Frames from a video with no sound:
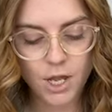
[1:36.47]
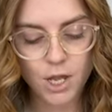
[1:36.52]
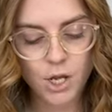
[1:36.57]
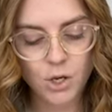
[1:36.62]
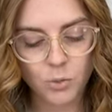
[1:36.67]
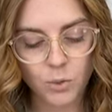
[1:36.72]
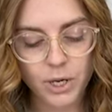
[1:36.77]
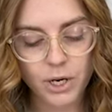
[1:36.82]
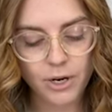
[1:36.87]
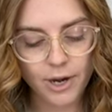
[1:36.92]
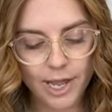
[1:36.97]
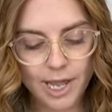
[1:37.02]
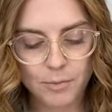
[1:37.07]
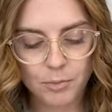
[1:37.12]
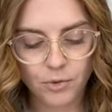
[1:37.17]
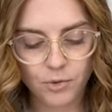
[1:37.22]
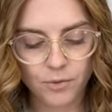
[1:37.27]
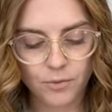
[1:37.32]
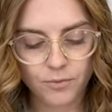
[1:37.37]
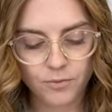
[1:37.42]
We are
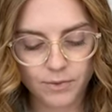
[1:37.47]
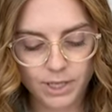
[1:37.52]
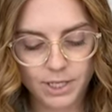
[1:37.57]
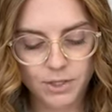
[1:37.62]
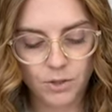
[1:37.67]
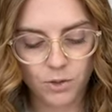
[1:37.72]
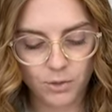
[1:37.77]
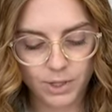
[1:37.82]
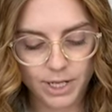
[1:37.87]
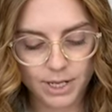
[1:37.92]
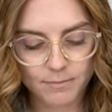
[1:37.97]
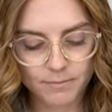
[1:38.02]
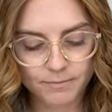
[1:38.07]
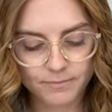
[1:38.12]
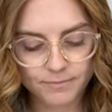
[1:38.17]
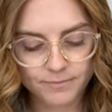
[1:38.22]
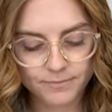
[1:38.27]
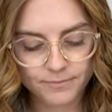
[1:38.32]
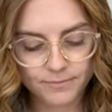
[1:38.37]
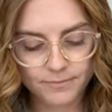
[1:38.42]
able, they told him.
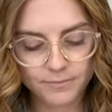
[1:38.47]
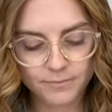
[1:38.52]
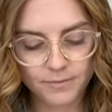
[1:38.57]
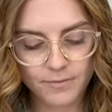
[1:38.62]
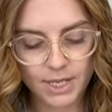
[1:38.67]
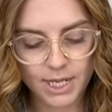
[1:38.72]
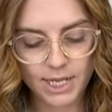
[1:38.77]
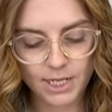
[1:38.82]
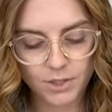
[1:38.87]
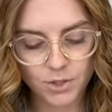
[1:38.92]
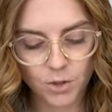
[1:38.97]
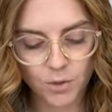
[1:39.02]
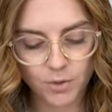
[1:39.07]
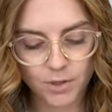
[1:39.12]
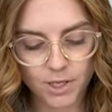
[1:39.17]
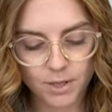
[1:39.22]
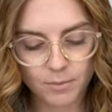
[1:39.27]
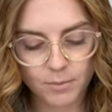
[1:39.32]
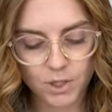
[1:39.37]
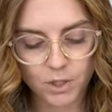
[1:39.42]
He told
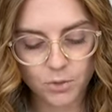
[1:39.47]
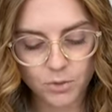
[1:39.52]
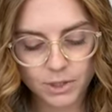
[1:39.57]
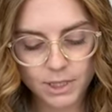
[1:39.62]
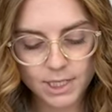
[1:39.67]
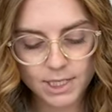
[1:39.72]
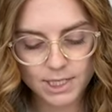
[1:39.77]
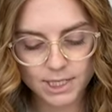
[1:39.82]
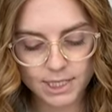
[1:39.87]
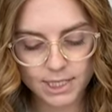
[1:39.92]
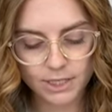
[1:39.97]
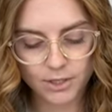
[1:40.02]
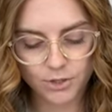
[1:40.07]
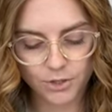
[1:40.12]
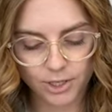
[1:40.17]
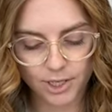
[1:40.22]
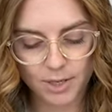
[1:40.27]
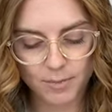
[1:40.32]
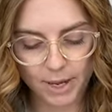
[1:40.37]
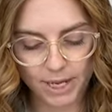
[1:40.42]
them, You will indeed
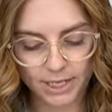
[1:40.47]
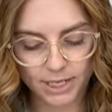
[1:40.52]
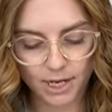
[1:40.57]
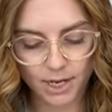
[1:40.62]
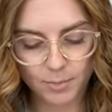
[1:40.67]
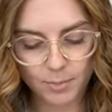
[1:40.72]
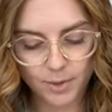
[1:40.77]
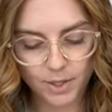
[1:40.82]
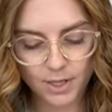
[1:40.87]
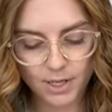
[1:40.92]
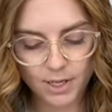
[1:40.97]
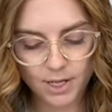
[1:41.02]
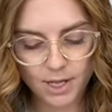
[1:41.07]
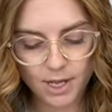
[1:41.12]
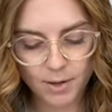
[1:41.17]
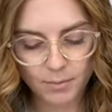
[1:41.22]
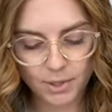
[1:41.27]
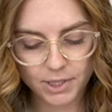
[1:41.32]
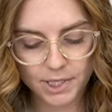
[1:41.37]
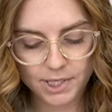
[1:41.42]
drink my cup,
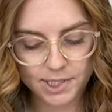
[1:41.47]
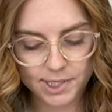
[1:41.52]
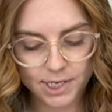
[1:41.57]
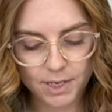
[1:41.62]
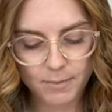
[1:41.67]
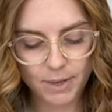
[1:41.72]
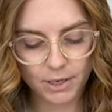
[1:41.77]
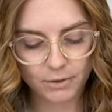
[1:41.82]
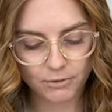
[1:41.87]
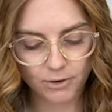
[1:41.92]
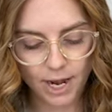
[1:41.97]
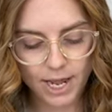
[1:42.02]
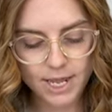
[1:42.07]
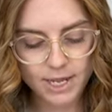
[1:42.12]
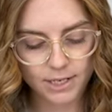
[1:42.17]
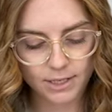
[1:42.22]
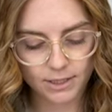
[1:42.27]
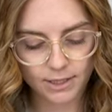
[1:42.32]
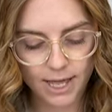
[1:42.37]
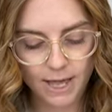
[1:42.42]
but to sit at my right
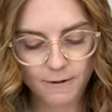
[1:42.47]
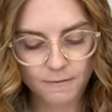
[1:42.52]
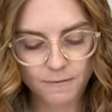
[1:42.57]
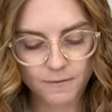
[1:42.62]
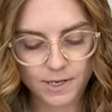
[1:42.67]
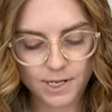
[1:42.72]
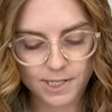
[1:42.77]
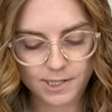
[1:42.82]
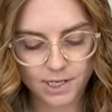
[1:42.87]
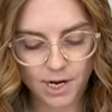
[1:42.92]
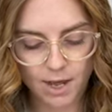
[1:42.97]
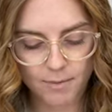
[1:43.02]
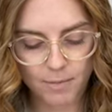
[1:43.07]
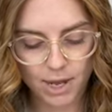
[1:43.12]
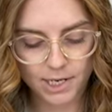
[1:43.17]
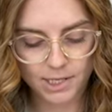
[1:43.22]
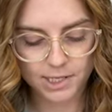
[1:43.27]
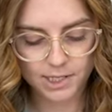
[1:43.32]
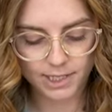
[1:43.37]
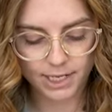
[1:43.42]
and left is not
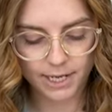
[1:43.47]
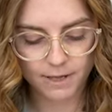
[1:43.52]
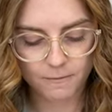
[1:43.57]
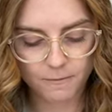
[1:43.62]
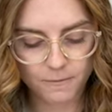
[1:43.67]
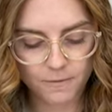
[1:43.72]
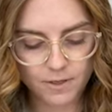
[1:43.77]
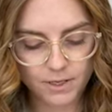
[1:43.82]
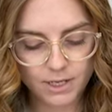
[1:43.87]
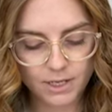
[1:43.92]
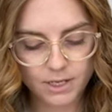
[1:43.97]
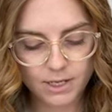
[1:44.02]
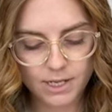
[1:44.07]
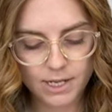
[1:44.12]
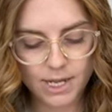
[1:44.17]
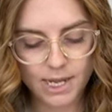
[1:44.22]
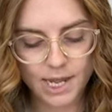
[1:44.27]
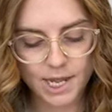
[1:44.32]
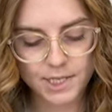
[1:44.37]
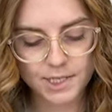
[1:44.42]
mine to give.
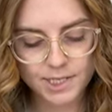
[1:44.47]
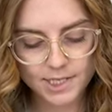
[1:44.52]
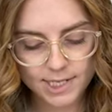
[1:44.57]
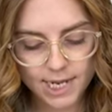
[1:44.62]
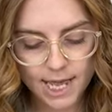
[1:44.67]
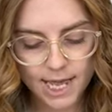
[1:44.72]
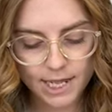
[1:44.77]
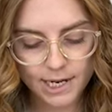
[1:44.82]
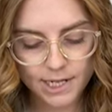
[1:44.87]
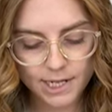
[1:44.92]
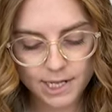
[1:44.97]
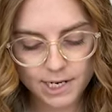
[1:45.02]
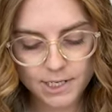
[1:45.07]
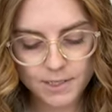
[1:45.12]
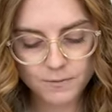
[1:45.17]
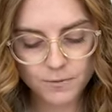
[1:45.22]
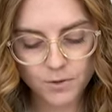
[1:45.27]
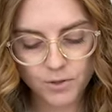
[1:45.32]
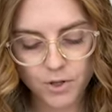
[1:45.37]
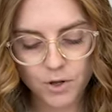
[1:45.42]
Instead, it is
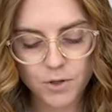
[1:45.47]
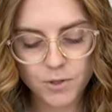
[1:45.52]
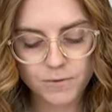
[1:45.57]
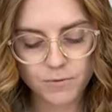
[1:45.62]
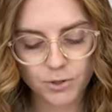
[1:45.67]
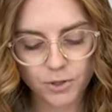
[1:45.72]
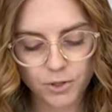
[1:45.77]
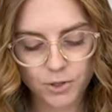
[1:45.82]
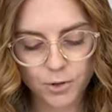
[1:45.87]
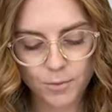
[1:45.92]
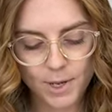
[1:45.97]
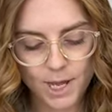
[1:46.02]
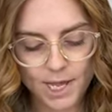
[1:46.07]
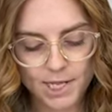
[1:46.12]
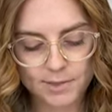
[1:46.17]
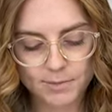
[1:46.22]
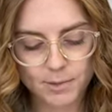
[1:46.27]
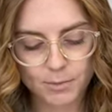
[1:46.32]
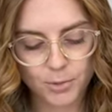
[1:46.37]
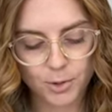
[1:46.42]
for those for whom it
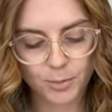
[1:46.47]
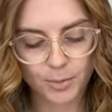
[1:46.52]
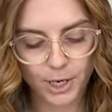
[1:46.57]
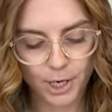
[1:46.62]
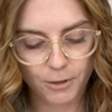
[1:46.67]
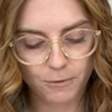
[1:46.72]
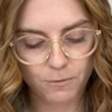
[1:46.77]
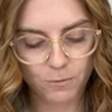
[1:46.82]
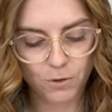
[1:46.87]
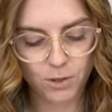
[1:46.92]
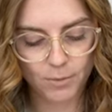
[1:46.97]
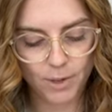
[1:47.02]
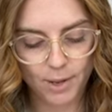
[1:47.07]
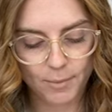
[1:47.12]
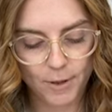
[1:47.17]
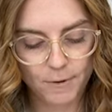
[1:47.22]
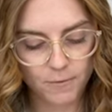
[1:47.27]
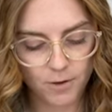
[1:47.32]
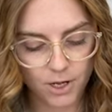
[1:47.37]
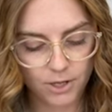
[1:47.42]
has been prepared for by
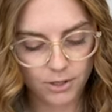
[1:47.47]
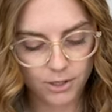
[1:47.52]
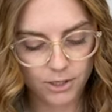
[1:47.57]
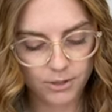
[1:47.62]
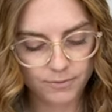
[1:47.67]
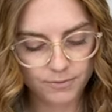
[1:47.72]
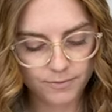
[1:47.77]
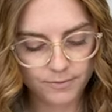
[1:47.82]
my Father.